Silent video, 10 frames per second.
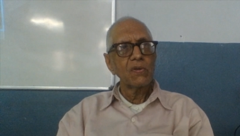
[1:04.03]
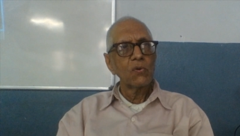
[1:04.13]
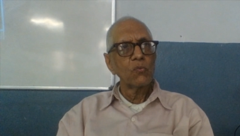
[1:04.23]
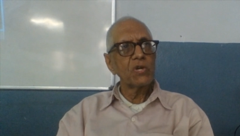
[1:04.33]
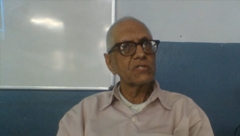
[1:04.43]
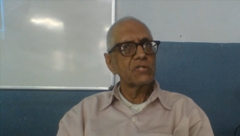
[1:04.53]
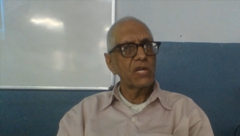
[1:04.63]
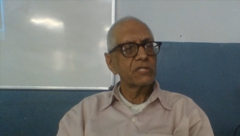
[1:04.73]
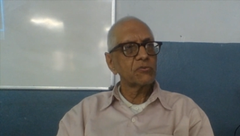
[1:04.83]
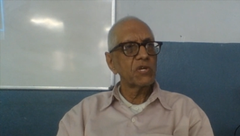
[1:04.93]
which
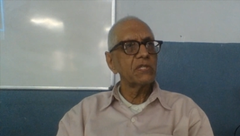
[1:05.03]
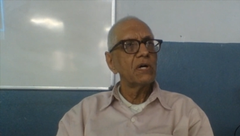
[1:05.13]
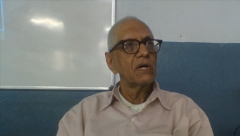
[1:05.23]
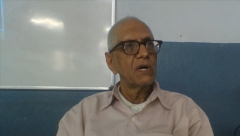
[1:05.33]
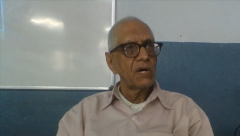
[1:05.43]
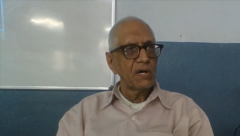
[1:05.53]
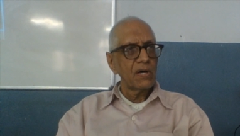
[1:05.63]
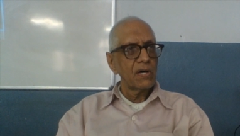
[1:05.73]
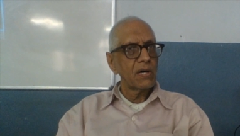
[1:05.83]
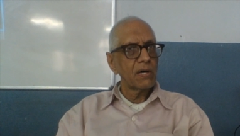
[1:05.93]
deals with
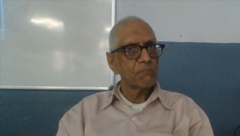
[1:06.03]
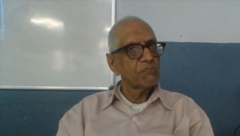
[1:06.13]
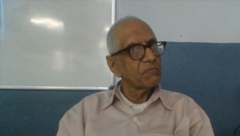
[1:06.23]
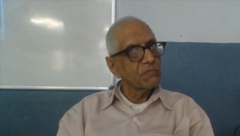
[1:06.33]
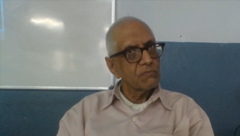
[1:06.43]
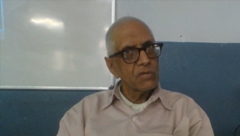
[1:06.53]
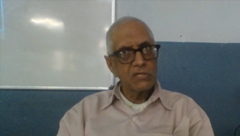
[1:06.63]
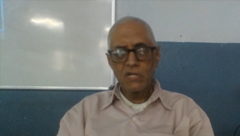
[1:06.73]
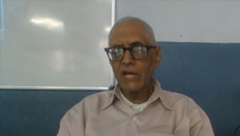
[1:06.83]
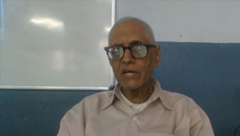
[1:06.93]

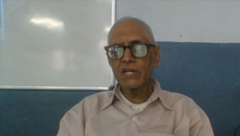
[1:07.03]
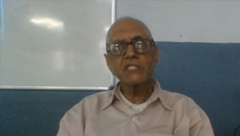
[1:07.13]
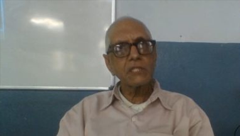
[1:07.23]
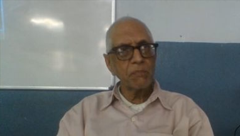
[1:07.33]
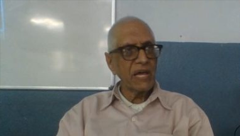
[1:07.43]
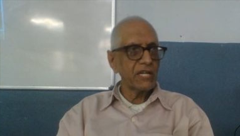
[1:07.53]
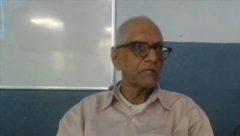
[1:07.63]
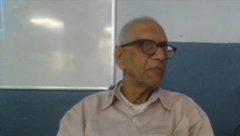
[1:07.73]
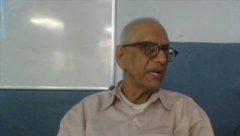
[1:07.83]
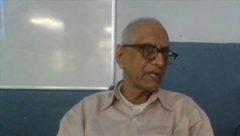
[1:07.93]
things like risk
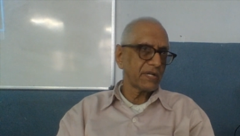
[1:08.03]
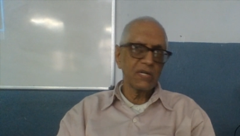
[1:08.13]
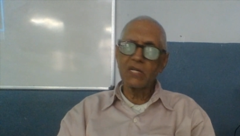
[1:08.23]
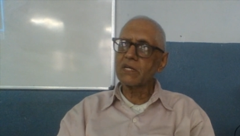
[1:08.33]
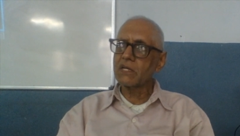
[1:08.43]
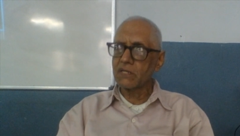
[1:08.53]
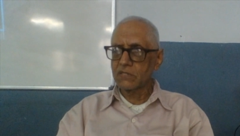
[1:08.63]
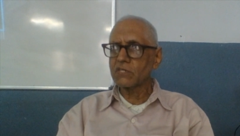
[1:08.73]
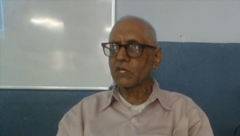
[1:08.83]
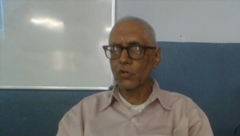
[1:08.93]
management in
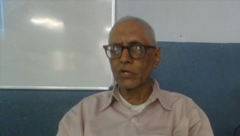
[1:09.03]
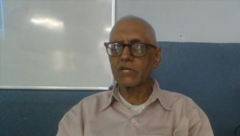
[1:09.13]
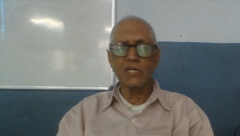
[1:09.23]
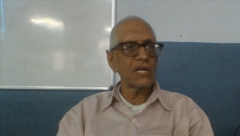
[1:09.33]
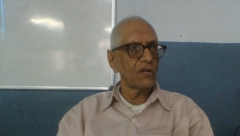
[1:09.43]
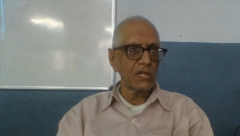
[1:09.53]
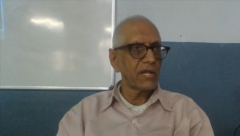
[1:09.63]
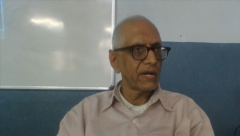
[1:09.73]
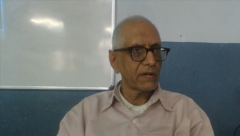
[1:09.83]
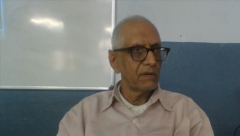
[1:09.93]
security and all
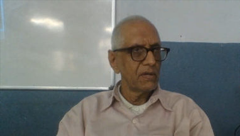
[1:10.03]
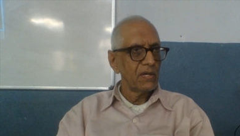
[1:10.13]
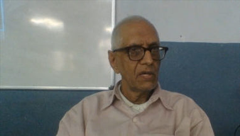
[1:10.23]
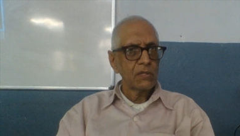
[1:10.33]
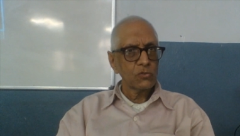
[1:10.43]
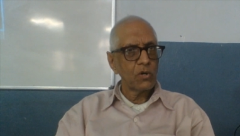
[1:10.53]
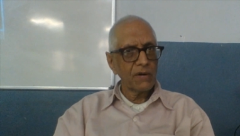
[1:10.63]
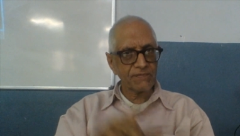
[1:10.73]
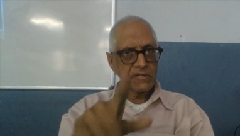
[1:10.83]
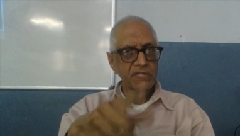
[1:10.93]
that. So
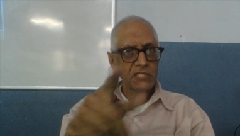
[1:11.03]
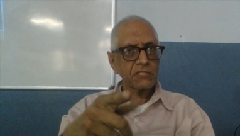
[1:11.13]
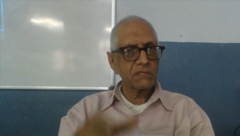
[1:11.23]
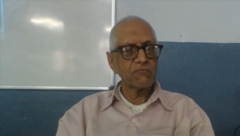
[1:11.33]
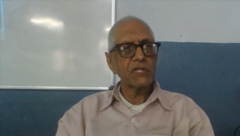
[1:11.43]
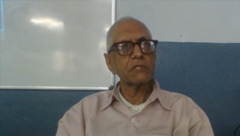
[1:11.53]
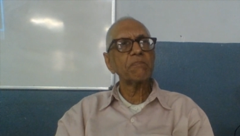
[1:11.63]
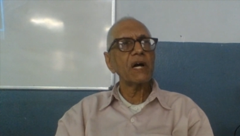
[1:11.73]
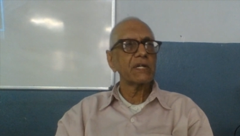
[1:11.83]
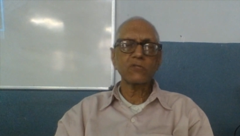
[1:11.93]
after this first
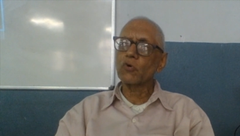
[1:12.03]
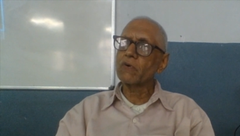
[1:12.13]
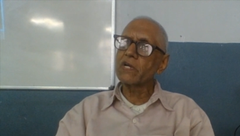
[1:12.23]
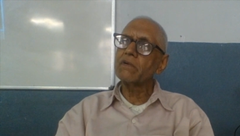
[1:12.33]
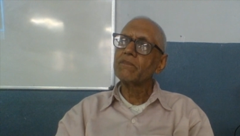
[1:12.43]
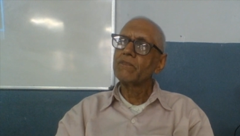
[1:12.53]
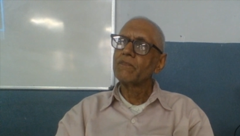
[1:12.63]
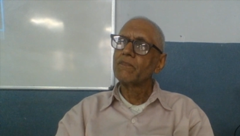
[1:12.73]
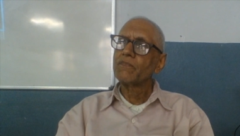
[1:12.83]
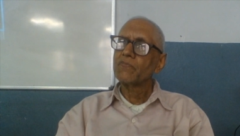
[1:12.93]
part is over,
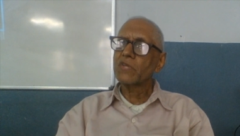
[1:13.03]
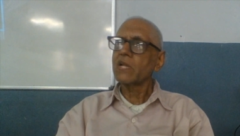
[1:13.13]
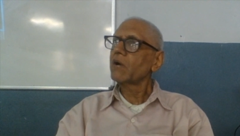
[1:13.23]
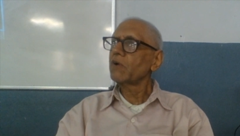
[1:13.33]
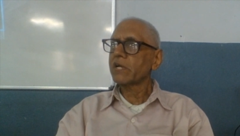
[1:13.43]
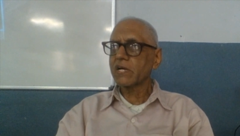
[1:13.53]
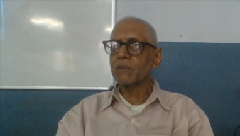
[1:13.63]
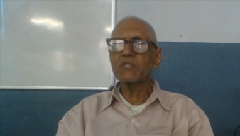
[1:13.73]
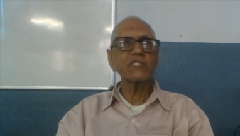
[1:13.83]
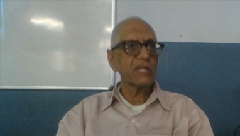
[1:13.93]
then I will take
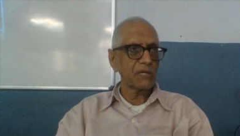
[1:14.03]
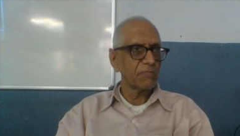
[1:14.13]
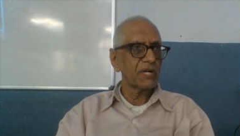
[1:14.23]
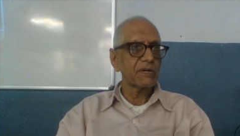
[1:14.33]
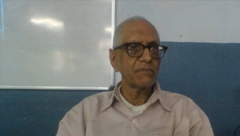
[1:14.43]
up the second part.